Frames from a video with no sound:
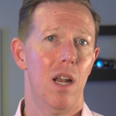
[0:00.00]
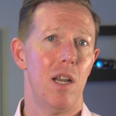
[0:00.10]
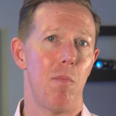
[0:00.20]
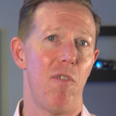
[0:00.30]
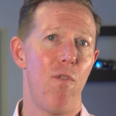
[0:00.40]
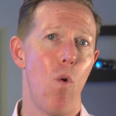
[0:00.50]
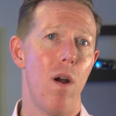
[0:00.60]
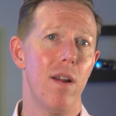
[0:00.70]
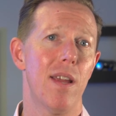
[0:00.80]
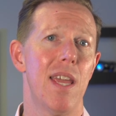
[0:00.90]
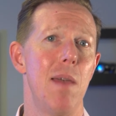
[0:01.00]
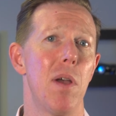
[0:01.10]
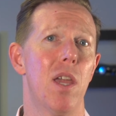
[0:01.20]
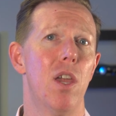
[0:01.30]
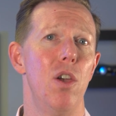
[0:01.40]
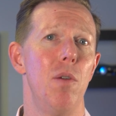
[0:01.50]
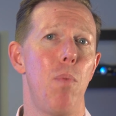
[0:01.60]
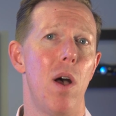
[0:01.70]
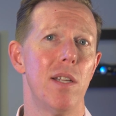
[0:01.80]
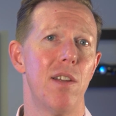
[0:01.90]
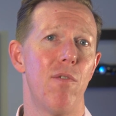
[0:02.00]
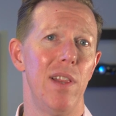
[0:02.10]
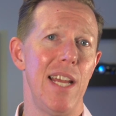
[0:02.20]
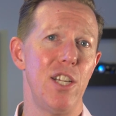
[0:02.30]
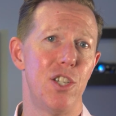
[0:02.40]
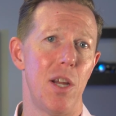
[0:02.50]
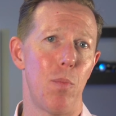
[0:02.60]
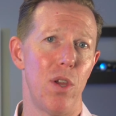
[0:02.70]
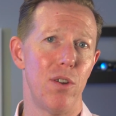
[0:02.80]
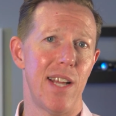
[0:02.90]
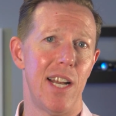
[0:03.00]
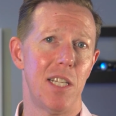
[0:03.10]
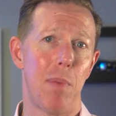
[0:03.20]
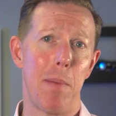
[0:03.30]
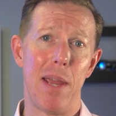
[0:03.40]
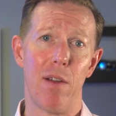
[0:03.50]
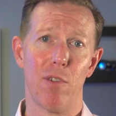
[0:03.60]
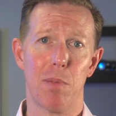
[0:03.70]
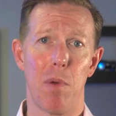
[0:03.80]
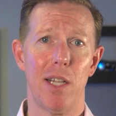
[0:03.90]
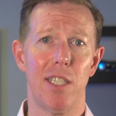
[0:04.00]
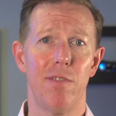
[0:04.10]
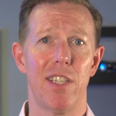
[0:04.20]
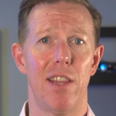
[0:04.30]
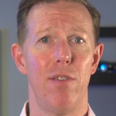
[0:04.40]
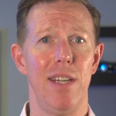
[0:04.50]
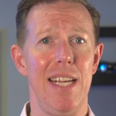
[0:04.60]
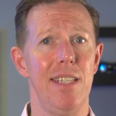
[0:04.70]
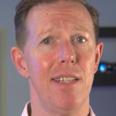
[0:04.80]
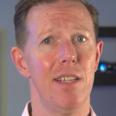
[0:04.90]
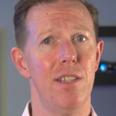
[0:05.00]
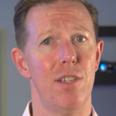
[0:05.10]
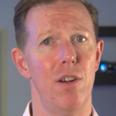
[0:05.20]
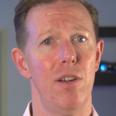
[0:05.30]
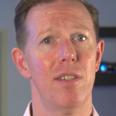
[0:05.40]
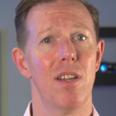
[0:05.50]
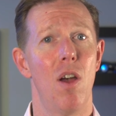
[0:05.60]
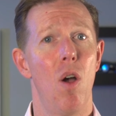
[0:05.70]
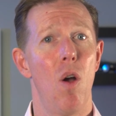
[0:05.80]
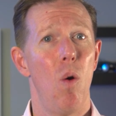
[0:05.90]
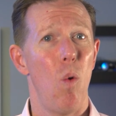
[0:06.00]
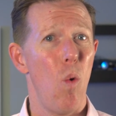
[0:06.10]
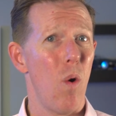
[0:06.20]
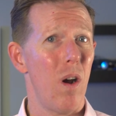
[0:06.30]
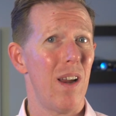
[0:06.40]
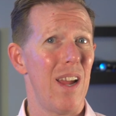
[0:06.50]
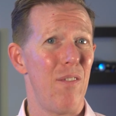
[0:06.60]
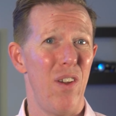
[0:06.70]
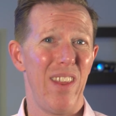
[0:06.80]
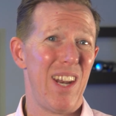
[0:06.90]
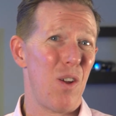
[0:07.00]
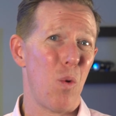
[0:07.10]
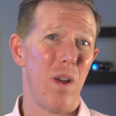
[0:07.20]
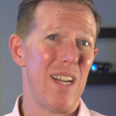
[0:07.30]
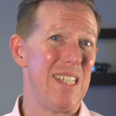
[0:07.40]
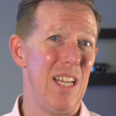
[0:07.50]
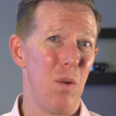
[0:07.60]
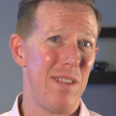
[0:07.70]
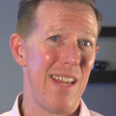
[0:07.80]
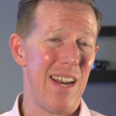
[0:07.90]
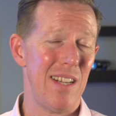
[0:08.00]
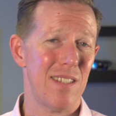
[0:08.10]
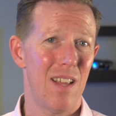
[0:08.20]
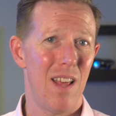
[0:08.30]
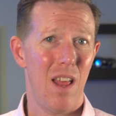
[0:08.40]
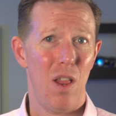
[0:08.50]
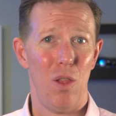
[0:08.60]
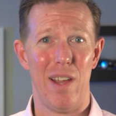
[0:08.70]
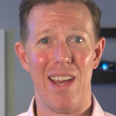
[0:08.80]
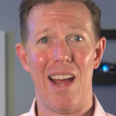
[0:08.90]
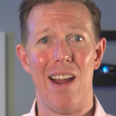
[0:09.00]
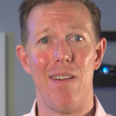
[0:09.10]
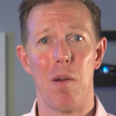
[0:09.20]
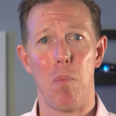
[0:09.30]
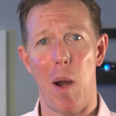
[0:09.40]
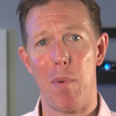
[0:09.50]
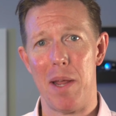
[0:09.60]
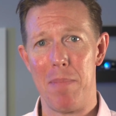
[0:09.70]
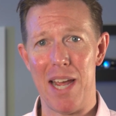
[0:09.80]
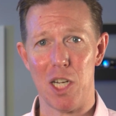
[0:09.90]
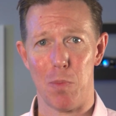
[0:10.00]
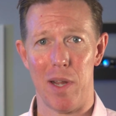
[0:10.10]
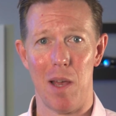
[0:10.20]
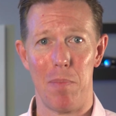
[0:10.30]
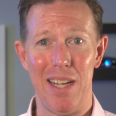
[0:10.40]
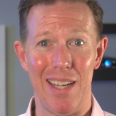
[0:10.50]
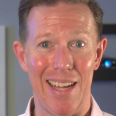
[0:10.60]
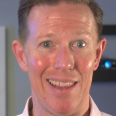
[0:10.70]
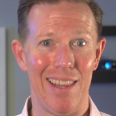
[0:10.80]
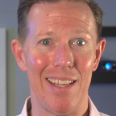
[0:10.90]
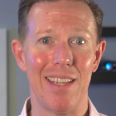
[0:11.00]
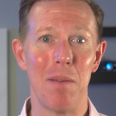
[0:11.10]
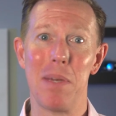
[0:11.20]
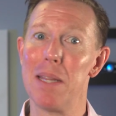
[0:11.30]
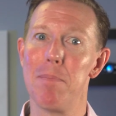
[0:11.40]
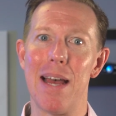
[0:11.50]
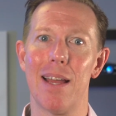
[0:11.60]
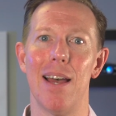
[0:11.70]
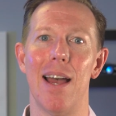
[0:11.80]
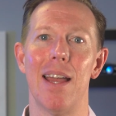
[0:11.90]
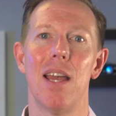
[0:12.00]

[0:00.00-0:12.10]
Number 4, keep a good positive relationship with your tenants by being responsive to their needs and concerns. Or if you really don't want to deal with tenants, look at hiring a property management company and let them be the bad guy.